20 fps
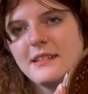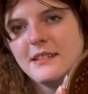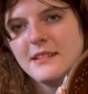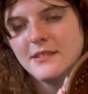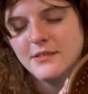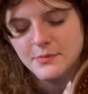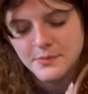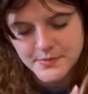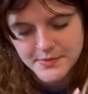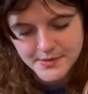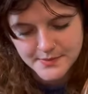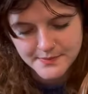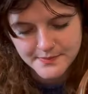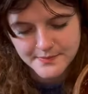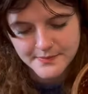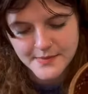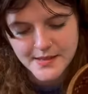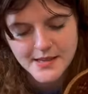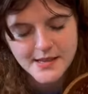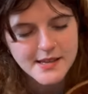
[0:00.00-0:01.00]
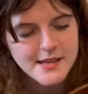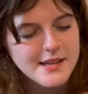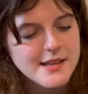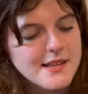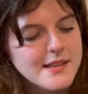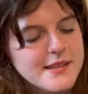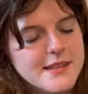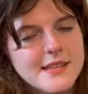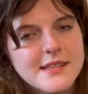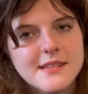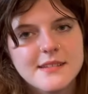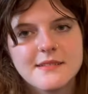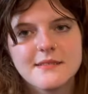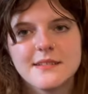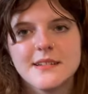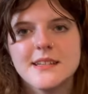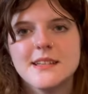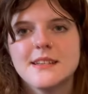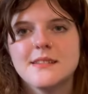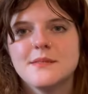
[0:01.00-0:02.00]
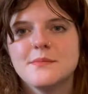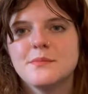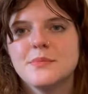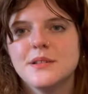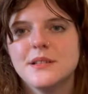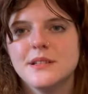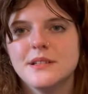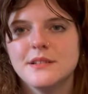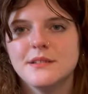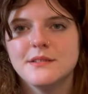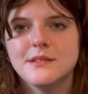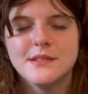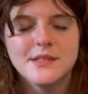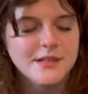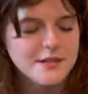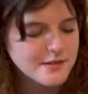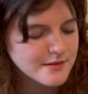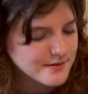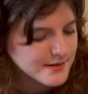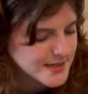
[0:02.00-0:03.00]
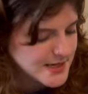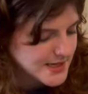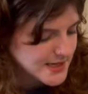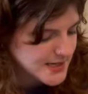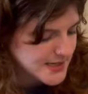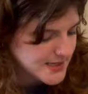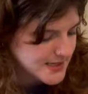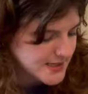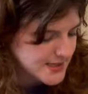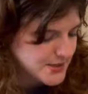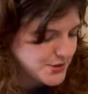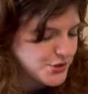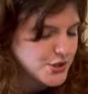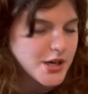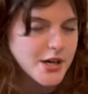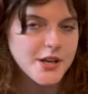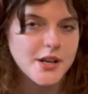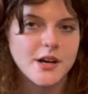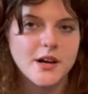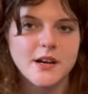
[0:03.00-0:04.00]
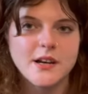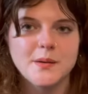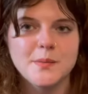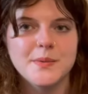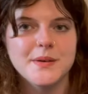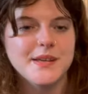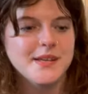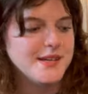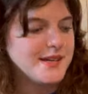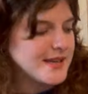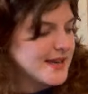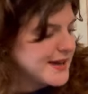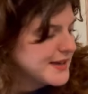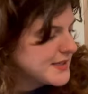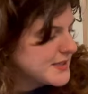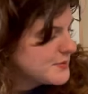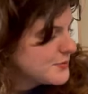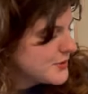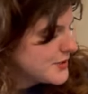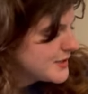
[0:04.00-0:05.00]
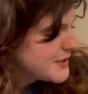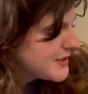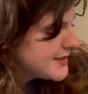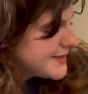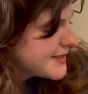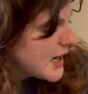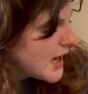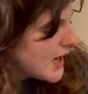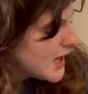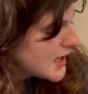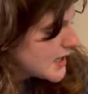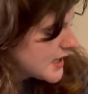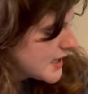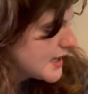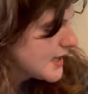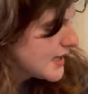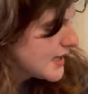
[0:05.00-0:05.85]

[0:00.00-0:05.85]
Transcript: Oh, this green and blue. The green is John Arbin Exmoor Sock.